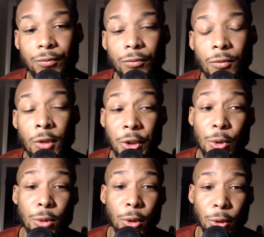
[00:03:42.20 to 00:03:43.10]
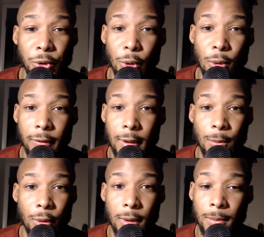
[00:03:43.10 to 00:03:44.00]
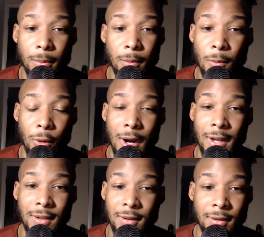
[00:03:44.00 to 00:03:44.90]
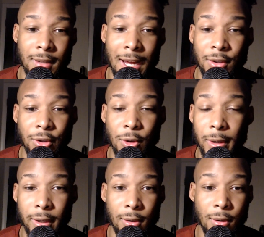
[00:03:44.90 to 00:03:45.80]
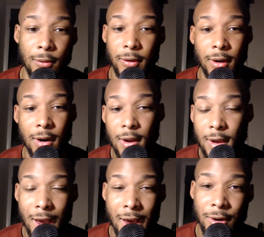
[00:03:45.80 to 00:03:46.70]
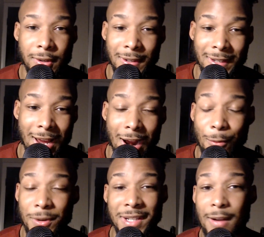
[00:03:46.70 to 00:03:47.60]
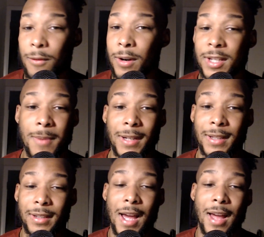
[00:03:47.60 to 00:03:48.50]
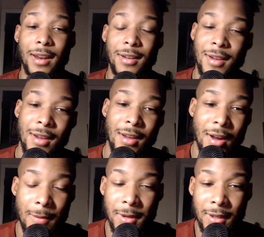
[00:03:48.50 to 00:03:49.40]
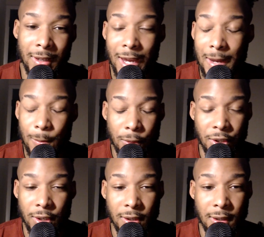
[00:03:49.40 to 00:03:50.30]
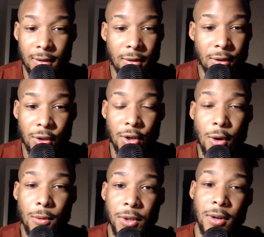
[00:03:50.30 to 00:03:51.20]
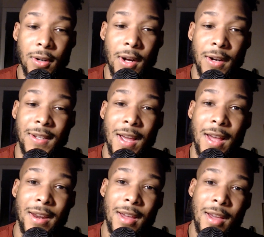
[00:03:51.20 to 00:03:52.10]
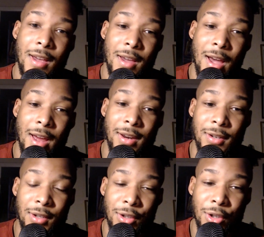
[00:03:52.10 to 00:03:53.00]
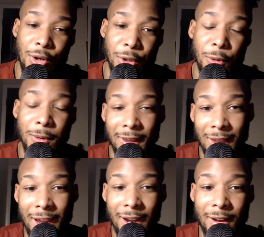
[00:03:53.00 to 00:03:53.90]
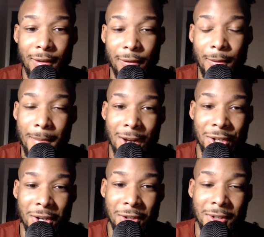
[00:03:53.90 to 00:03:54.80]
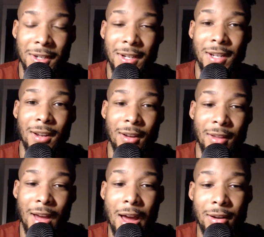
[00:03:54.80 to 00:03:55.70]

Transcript: the 2 goals scored for him were excellent. That doink over Ederson's head, I was never expecting that. I mean, the game was just so turned on its head. And, you know, you would think for Manchester City that,